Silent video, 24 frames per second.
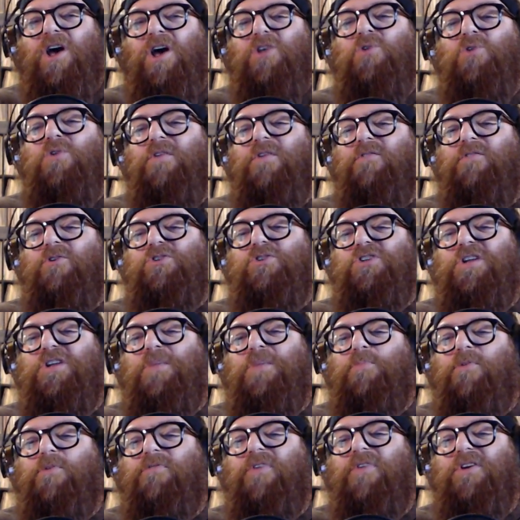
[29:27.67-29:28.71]
a
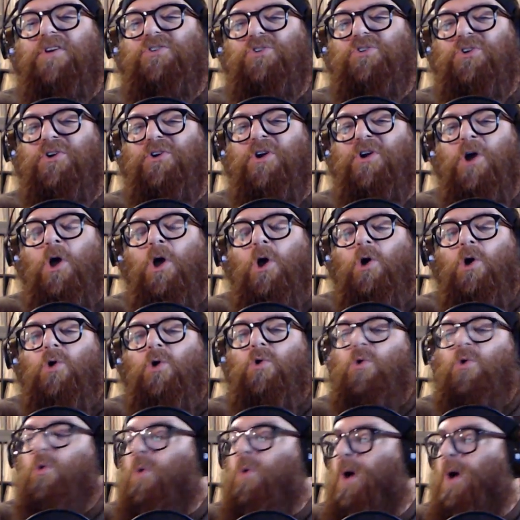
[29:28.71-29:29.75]
university professor,
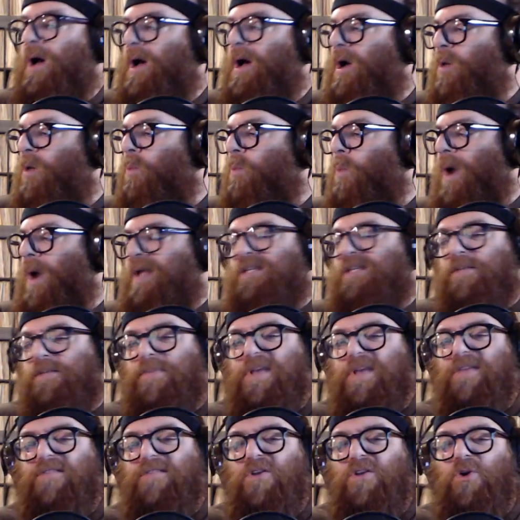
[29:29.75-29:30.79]
who winds
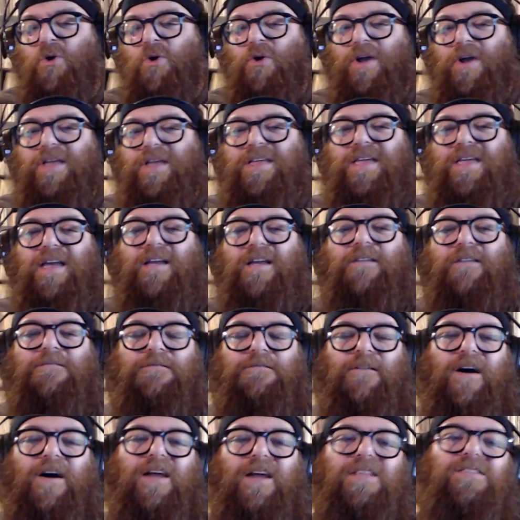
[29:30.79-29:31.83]
up giving her a gig,
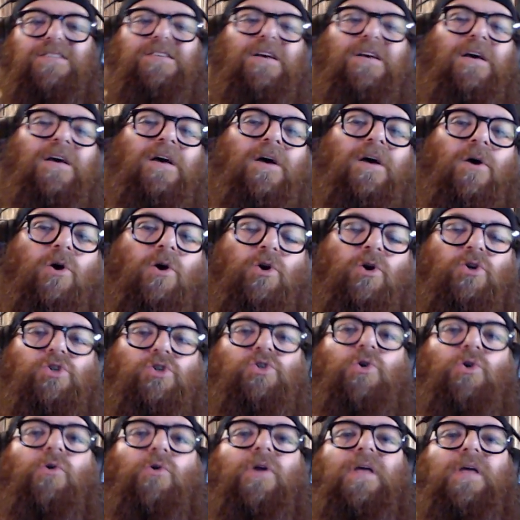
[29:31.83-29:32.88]
finds her
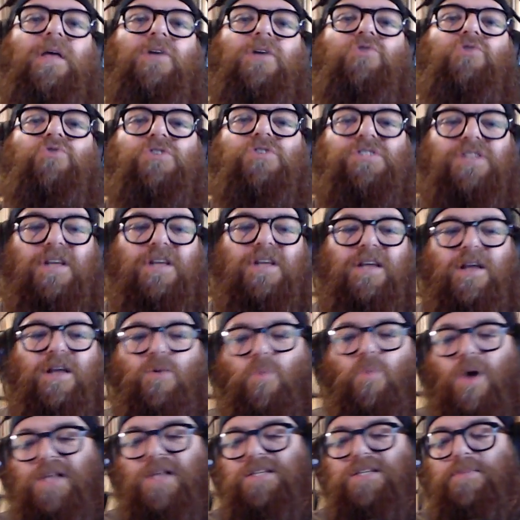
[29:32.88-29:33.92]
story interesting
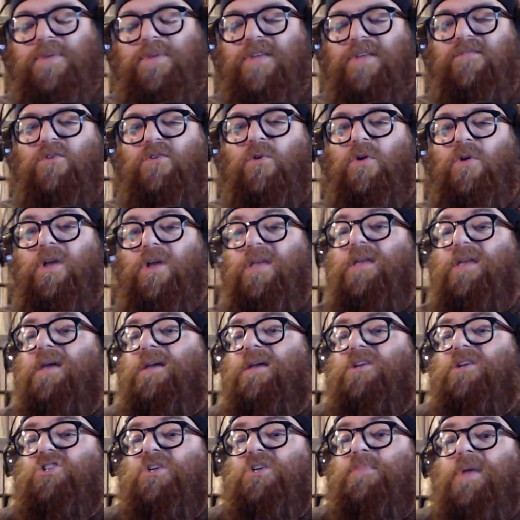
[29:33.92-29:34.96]
and winds up giving her a
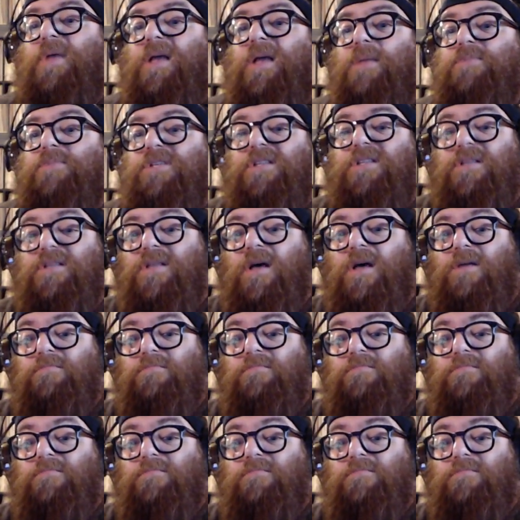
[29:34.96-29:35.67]
gig, and she becomes a